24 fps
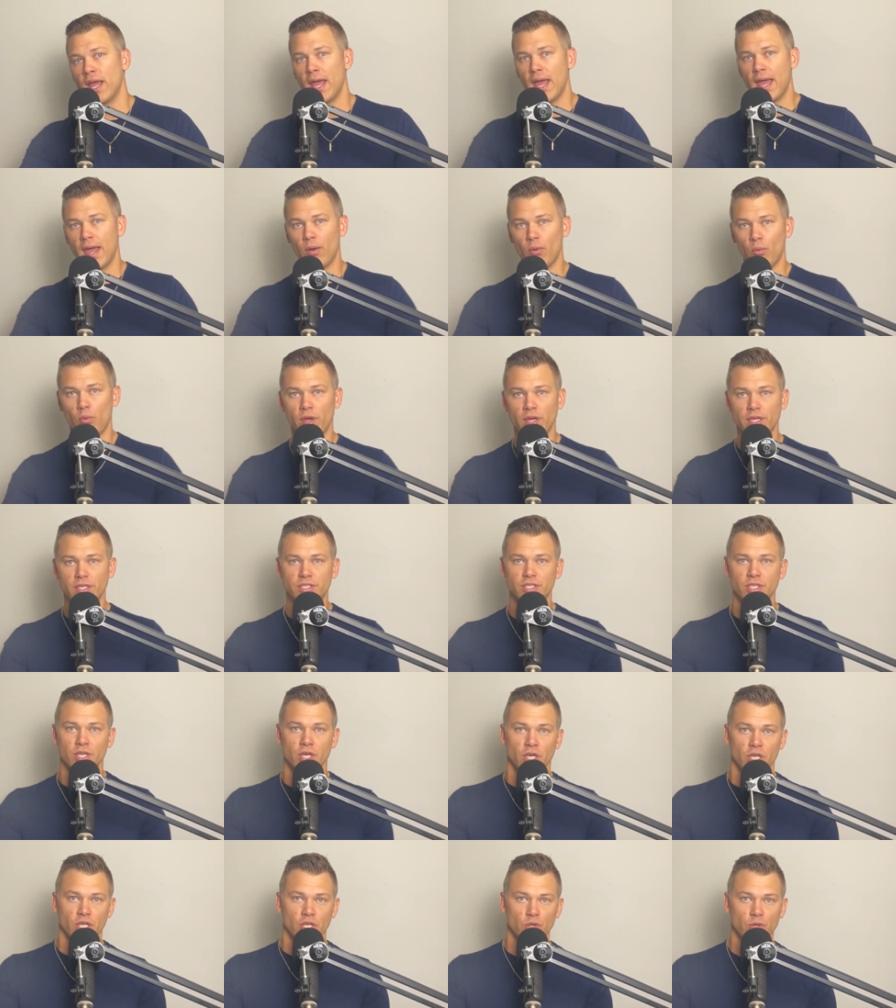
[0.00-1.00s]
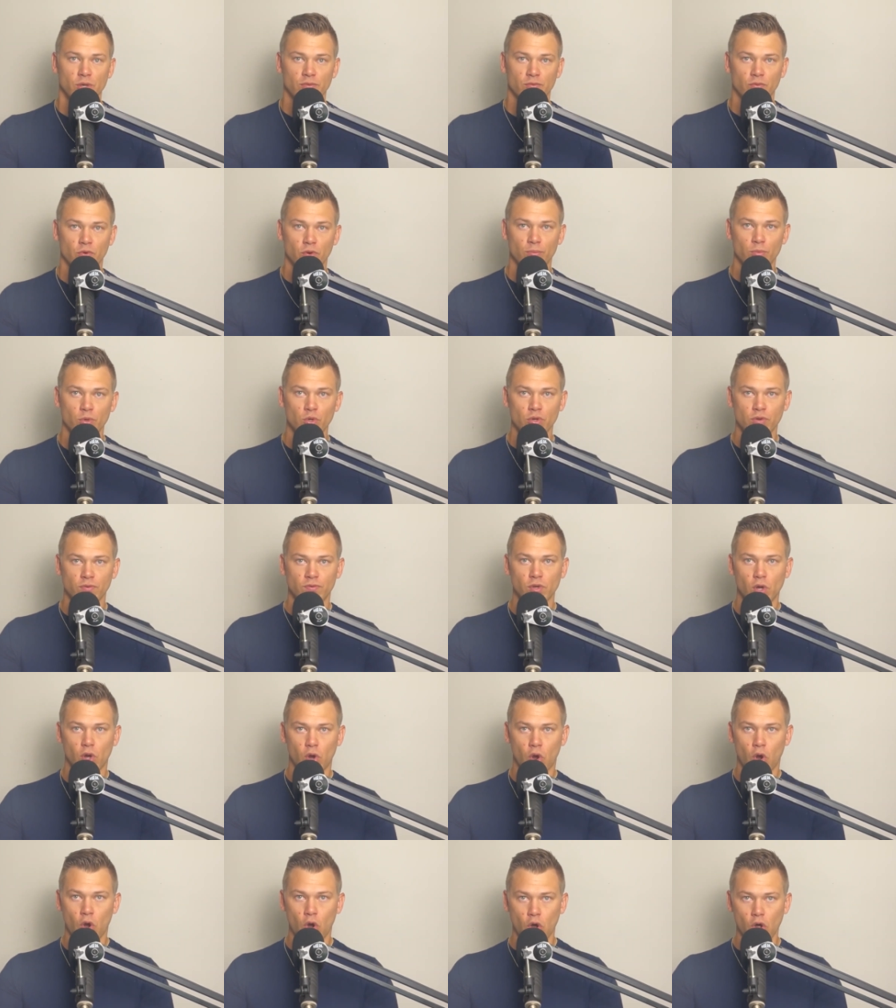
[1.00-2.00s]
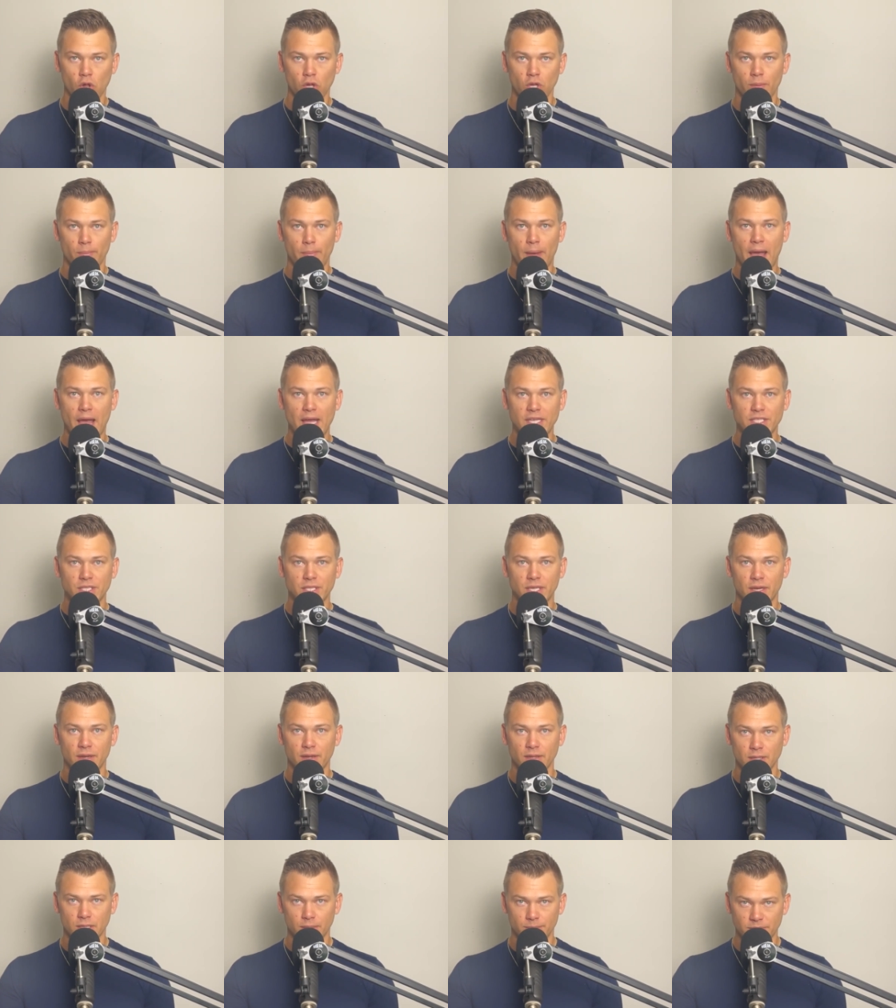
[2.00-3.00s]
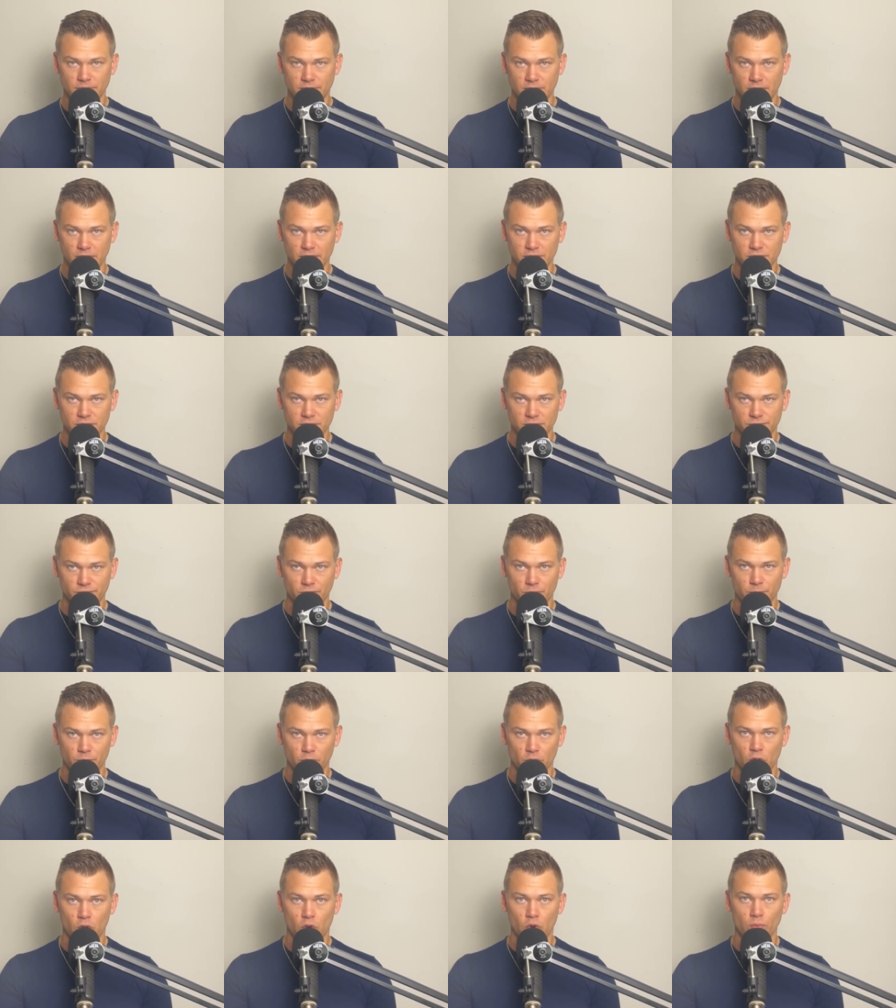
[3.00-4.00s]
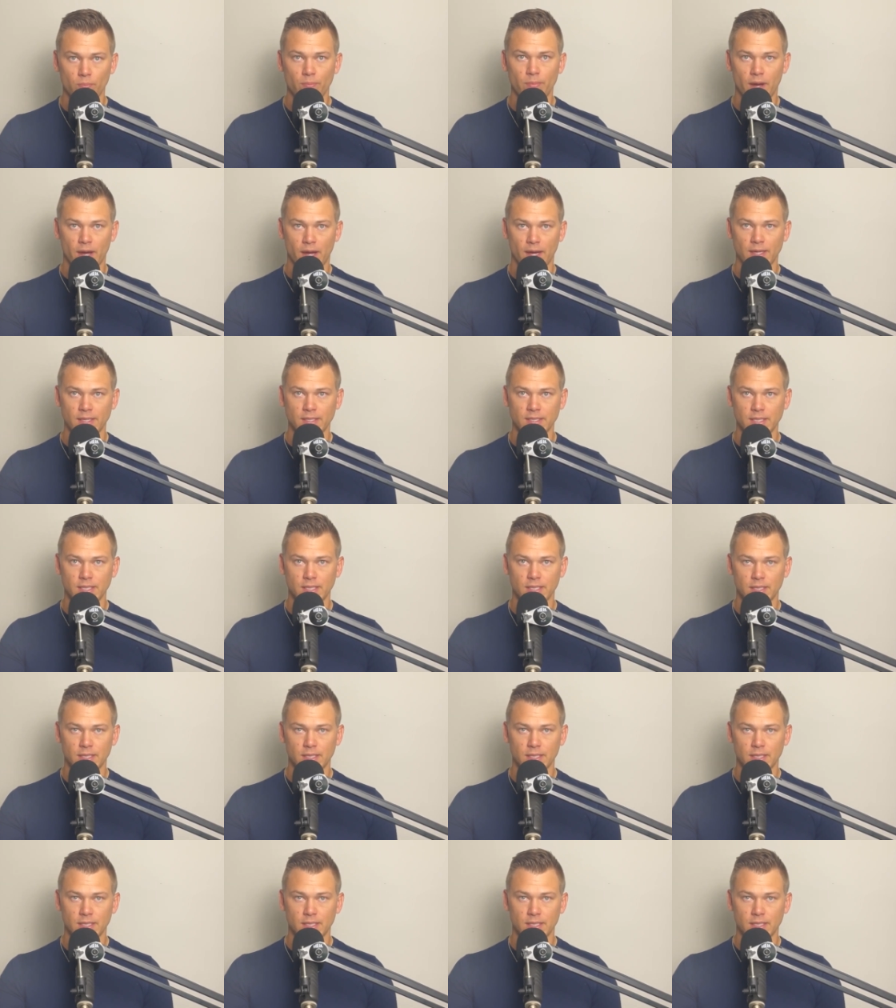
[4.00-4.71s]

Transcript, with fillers: at which you have removed all imaginary limitations from your own mind,